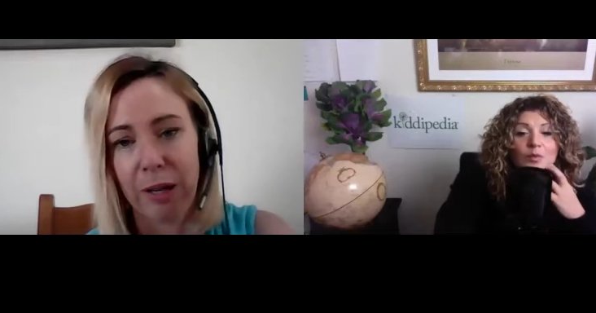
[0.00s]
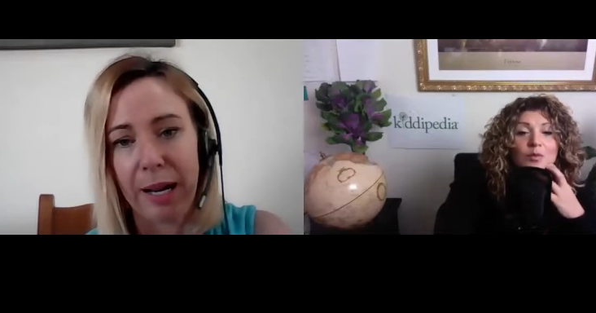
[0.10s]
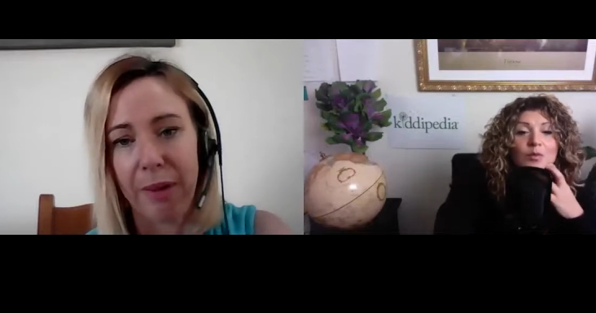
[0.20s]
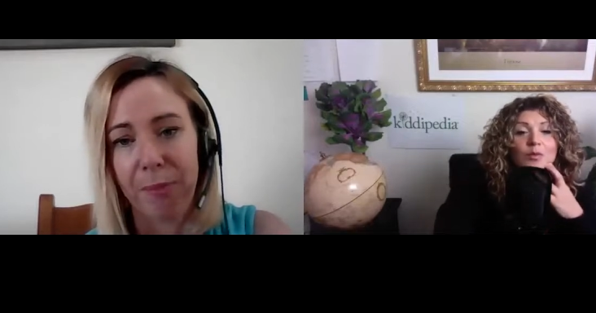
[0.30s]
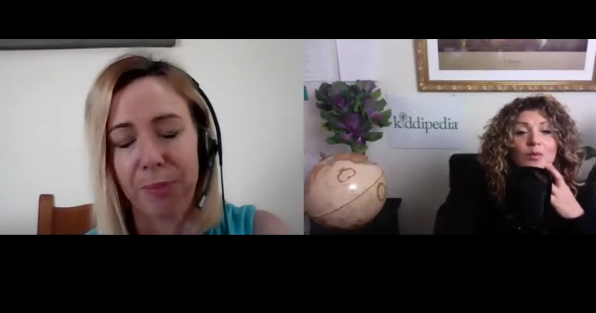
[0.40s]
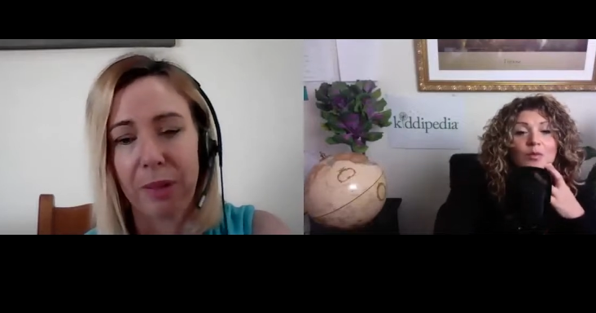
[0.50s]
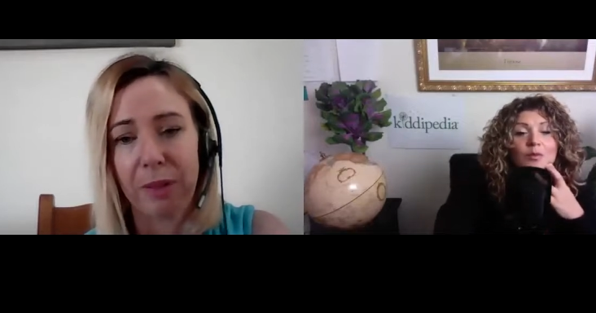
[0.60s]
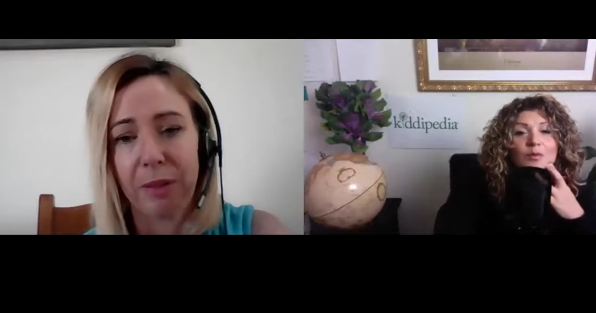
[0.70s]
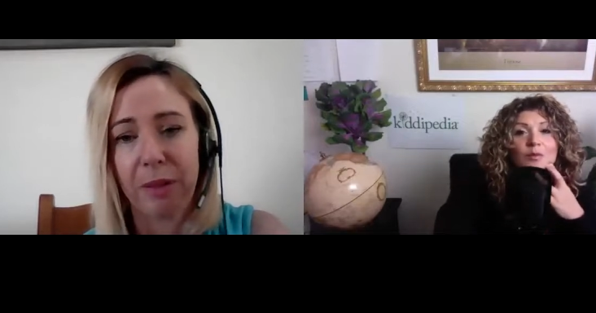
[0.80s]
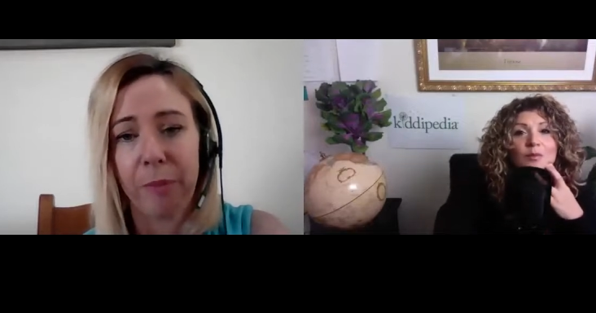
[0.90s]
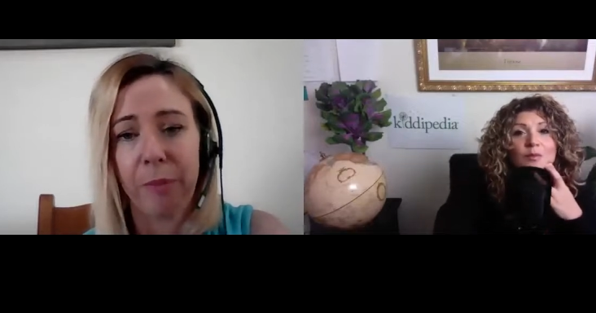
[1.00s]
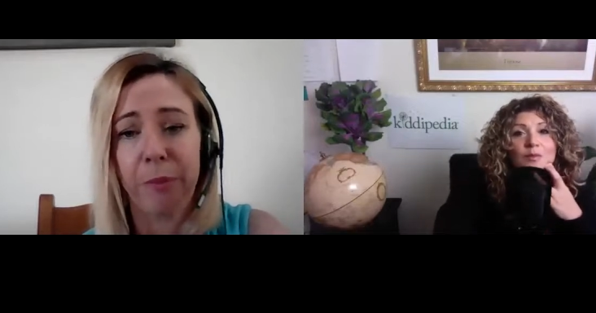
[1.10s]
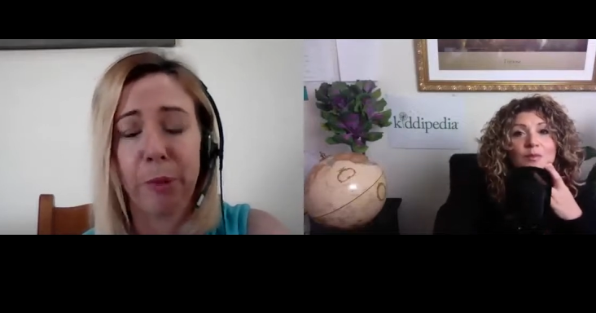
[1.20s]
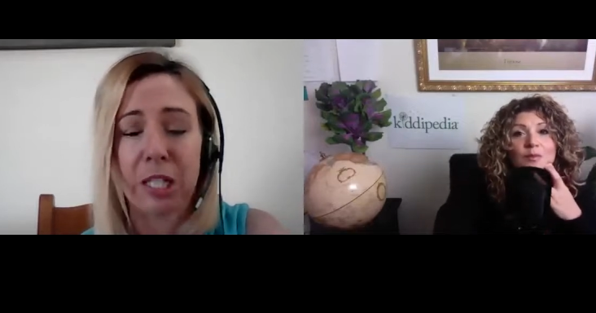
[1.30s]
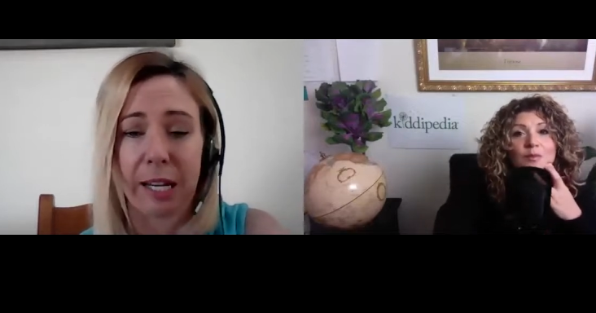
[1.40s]
Speaker 1: um,
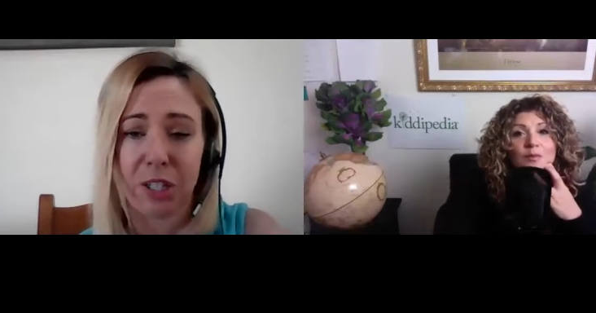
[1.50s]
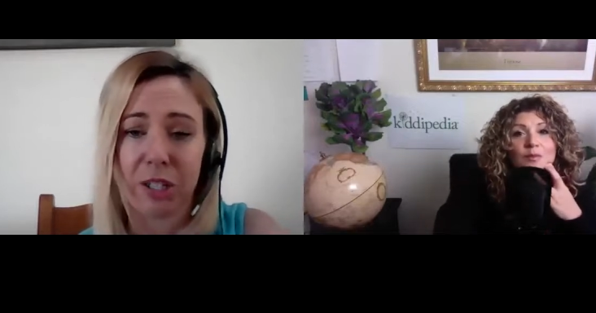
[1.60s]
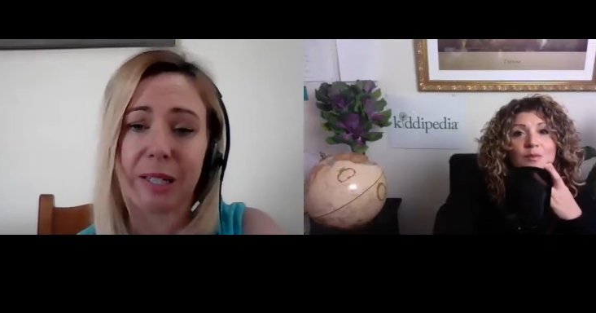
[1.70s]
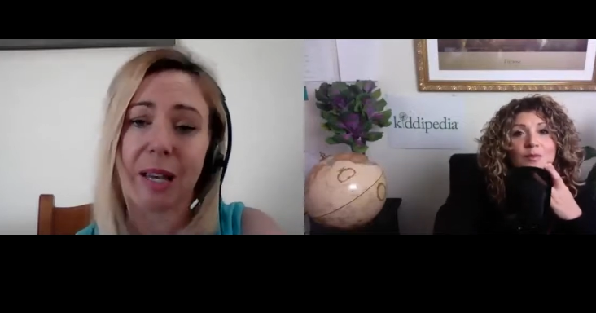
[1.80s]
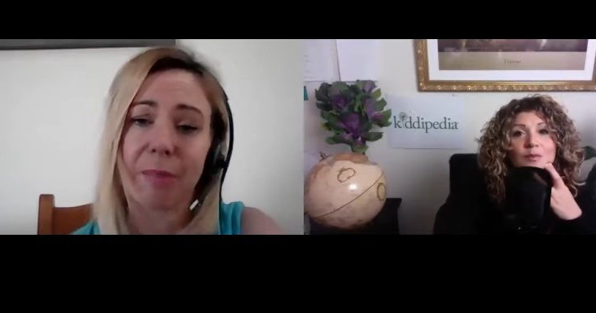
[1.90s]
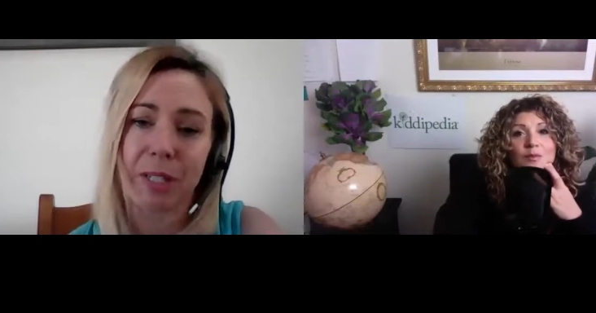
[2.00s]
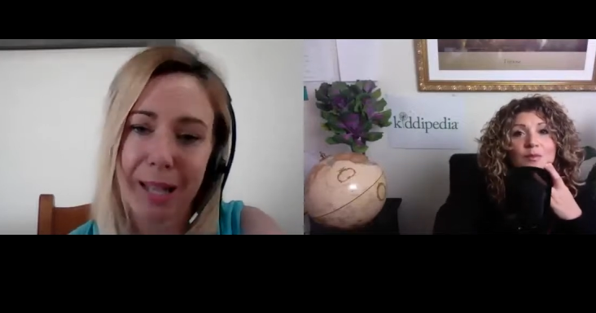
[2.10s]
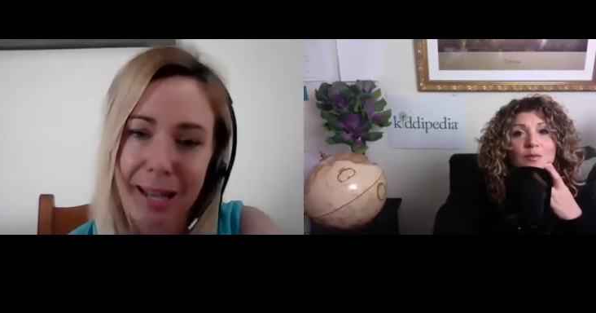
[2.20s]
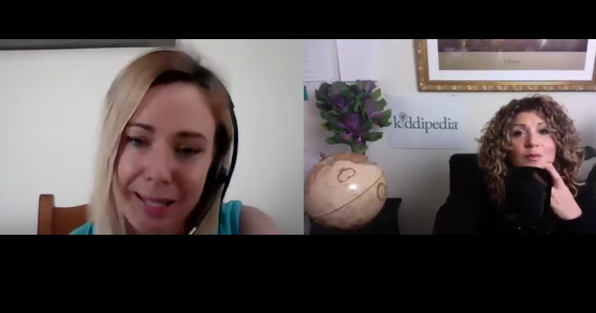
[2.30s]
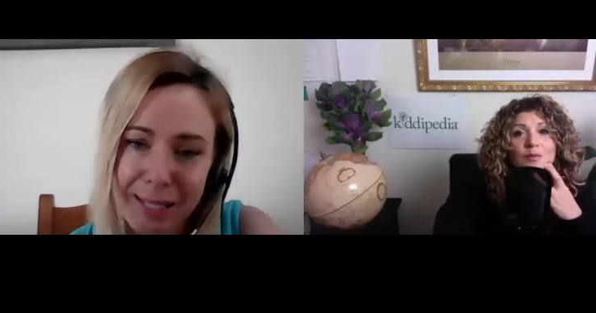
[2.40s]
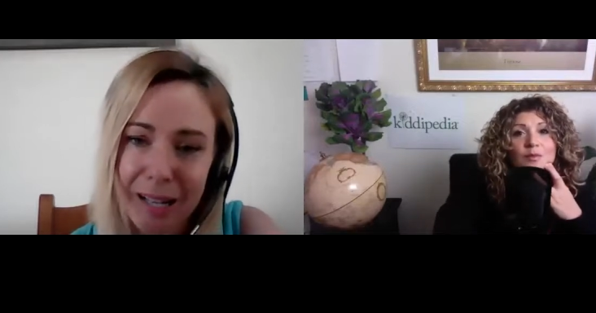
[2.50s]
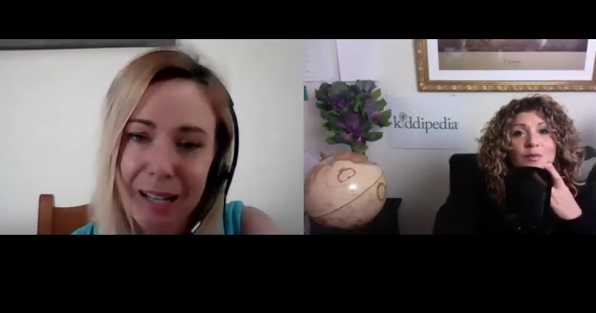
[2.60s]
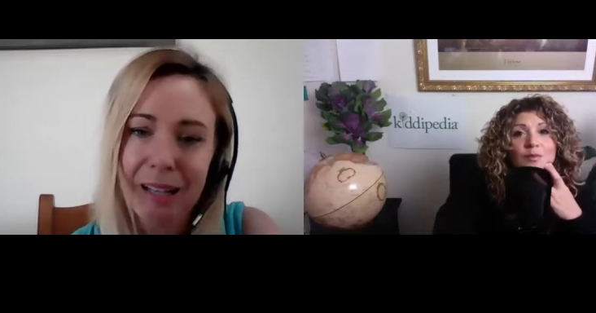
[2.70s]
protection is up to date.